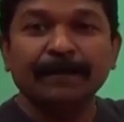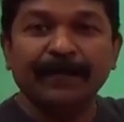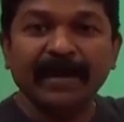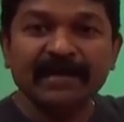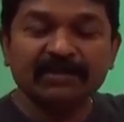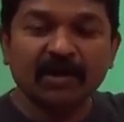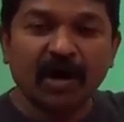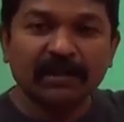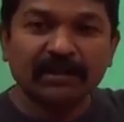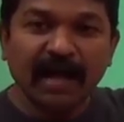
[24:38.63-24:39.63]
Based
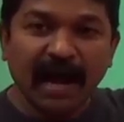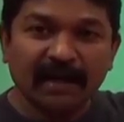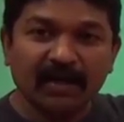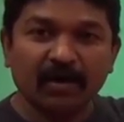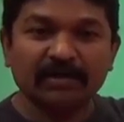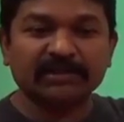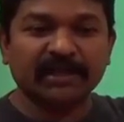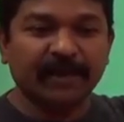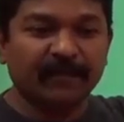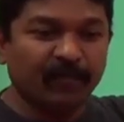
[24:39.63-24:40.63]
on that
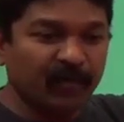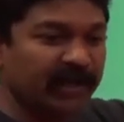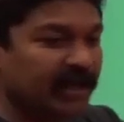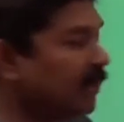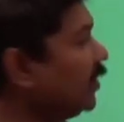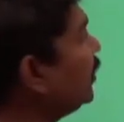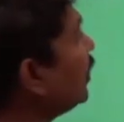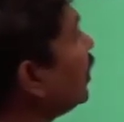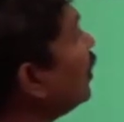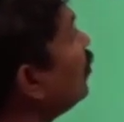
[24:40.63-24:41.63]
concept, we in
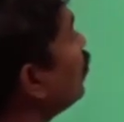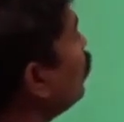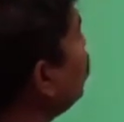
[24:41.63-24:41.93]
India, we